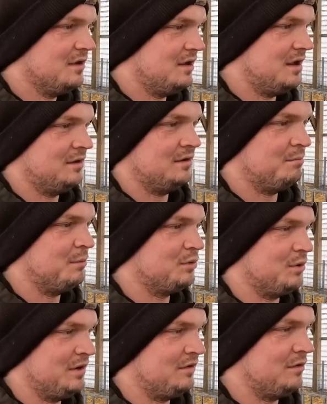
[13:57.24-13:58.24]
in the
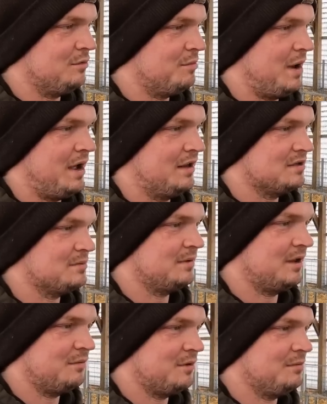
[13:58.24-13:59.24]
between two pens, but
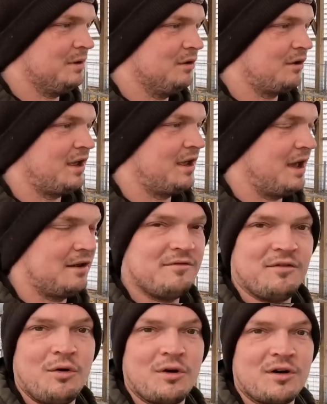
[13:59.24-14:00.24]
then we'd be looking at
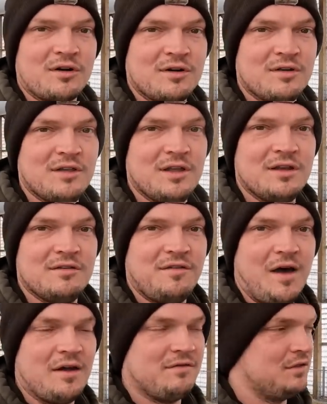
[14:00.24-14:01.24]
4-5
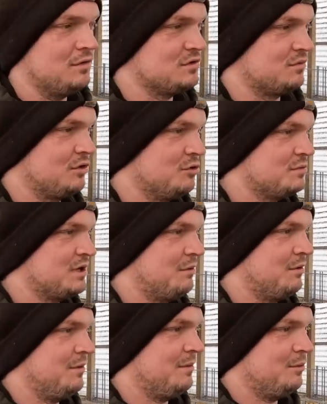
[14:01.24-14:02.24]
of those rooms that
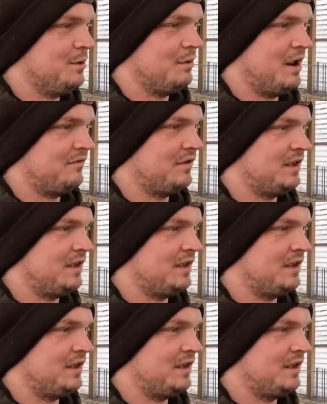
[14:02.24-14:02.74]
we would have to